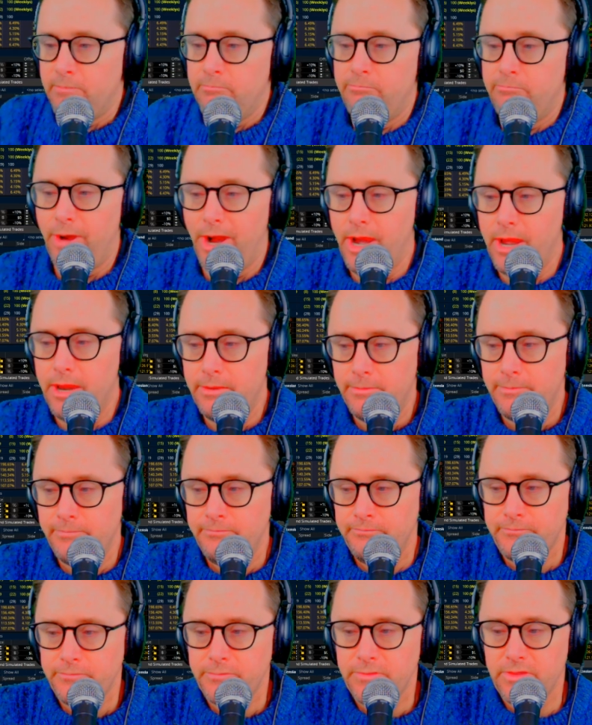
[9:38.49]
But
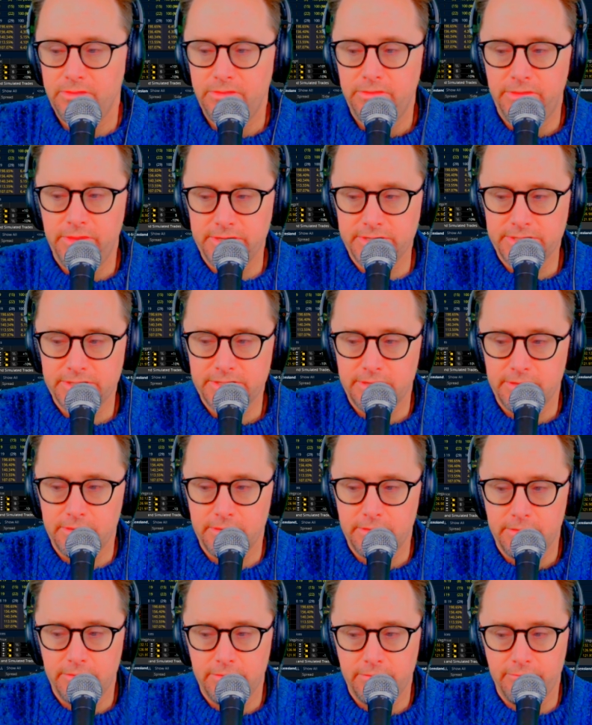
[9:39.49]
this
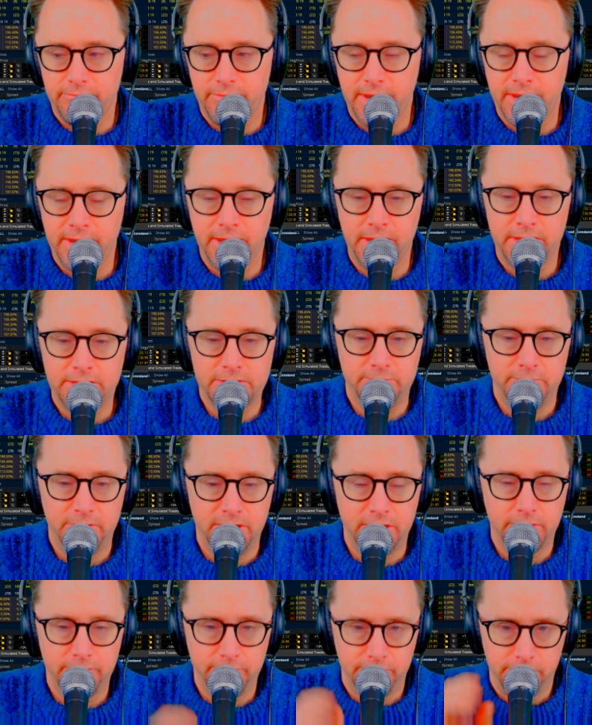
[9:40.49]

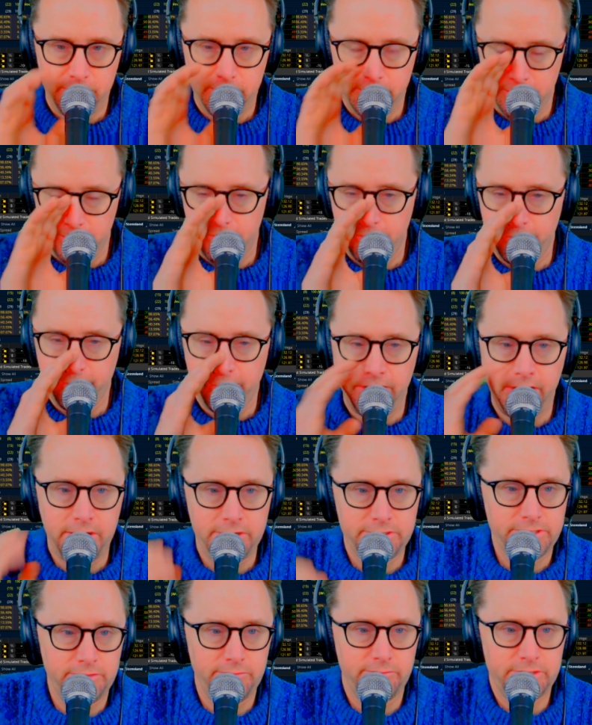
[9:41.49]
being
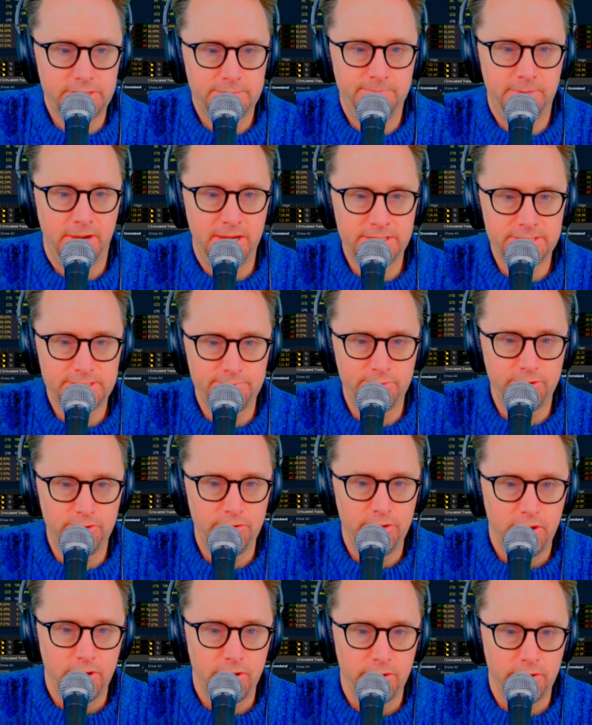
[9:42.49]
financially responsible,
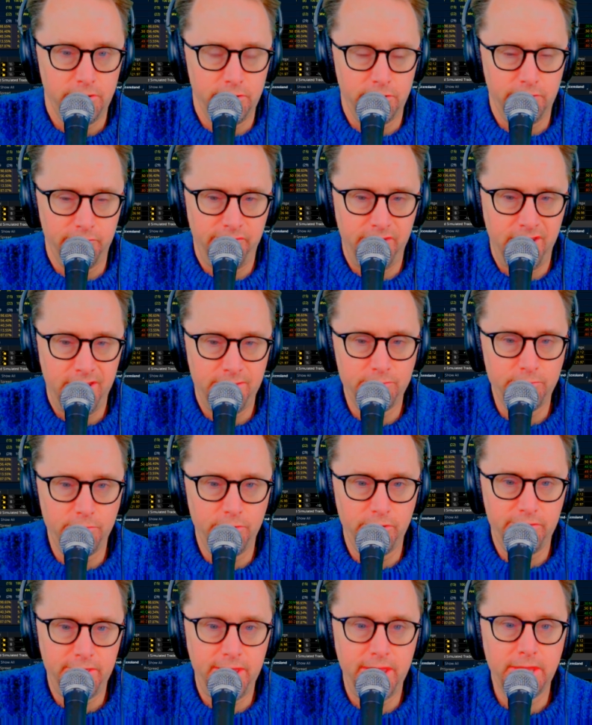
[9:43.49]
your family will
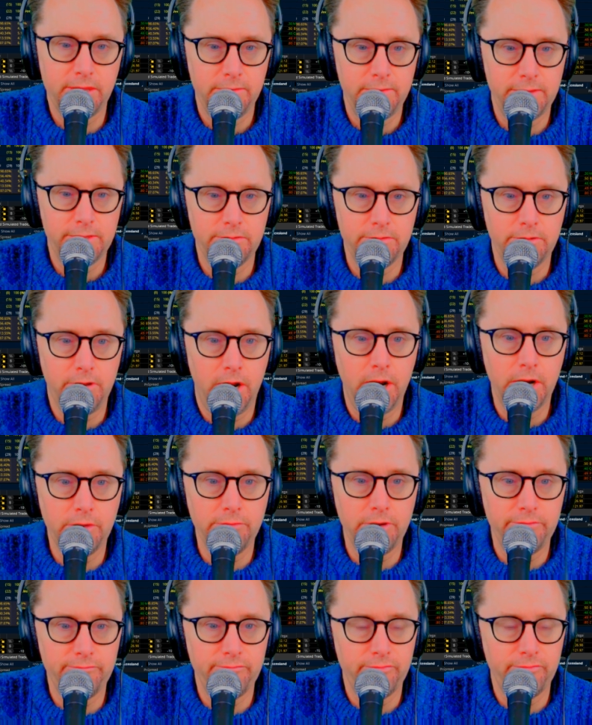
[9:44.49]
thank you in the long
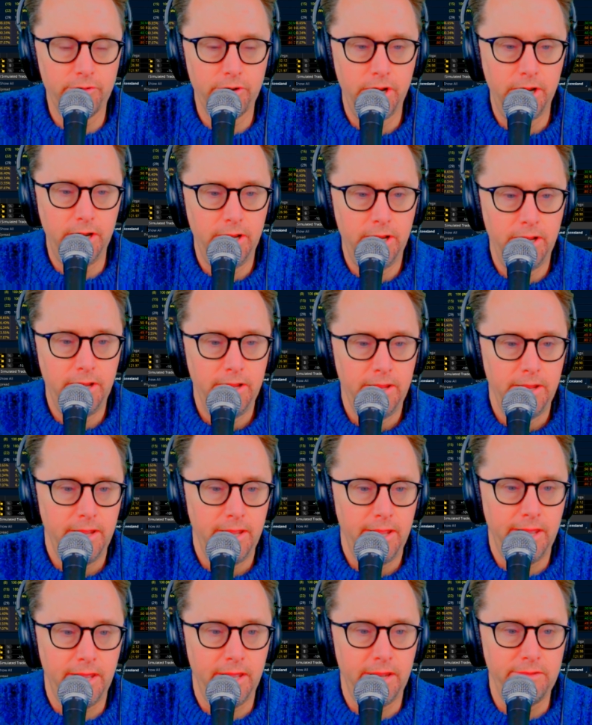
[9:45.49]
run for it,
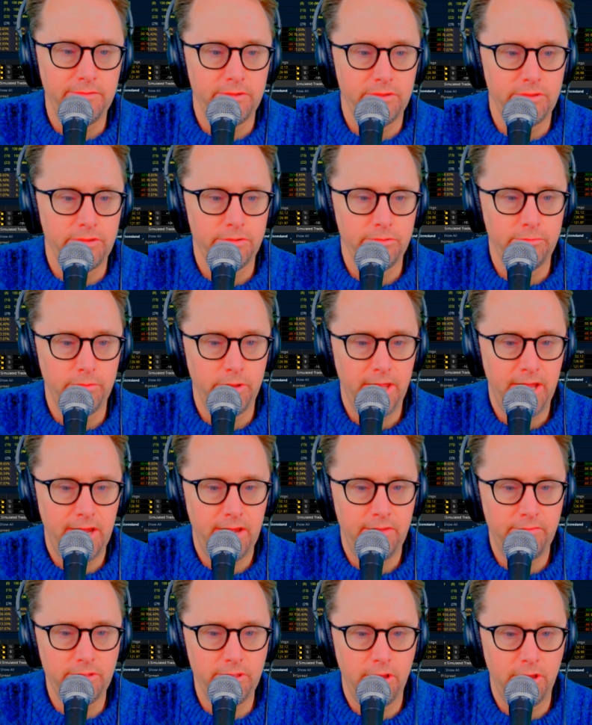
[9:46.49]
and you will
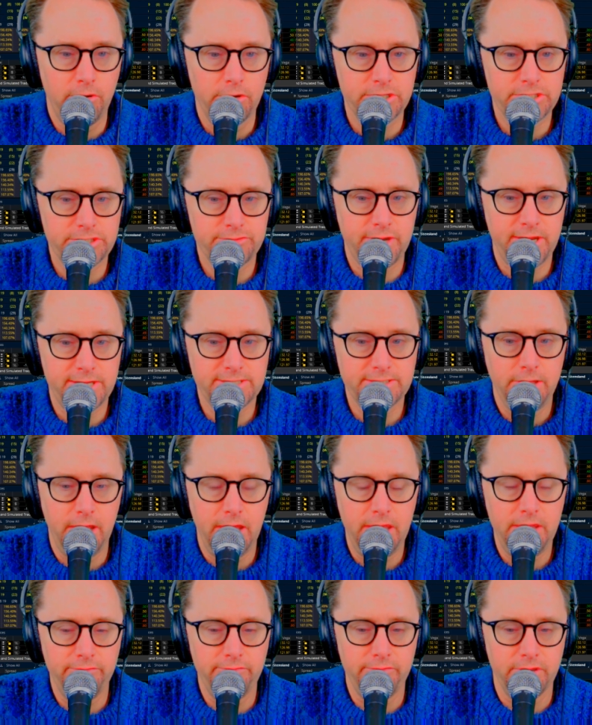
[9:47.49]
have a lower stress
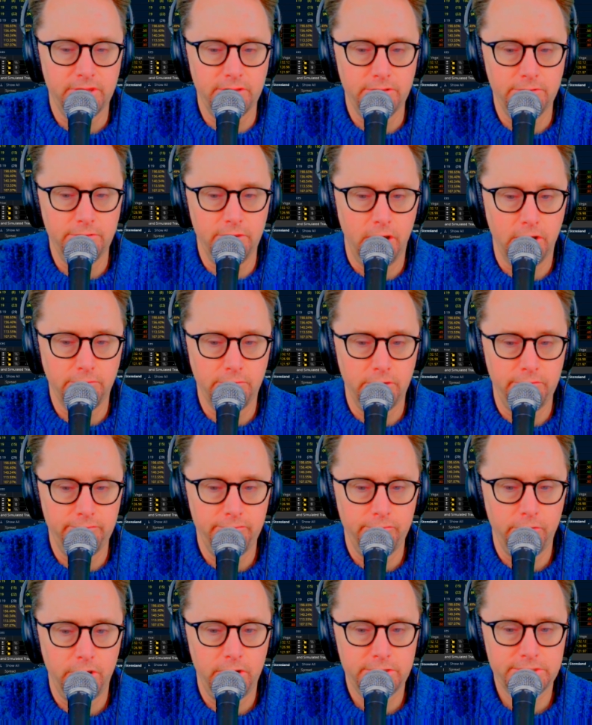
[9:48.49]
life in the long run
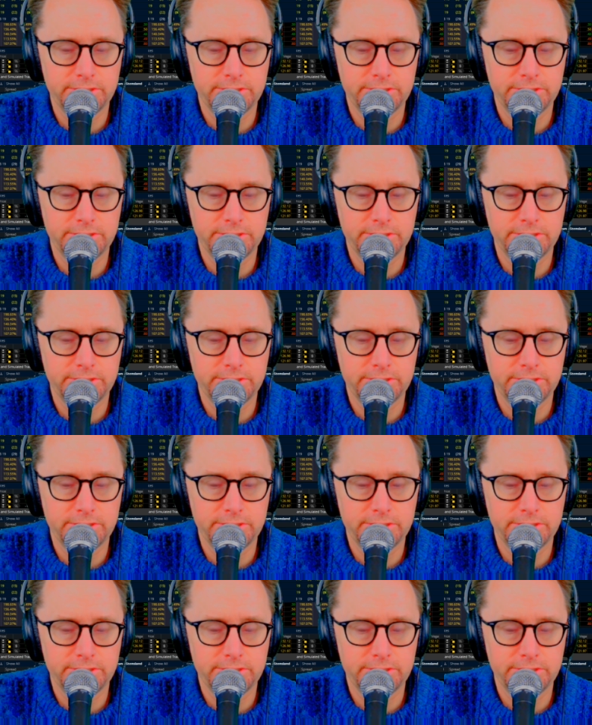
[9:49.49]
for it.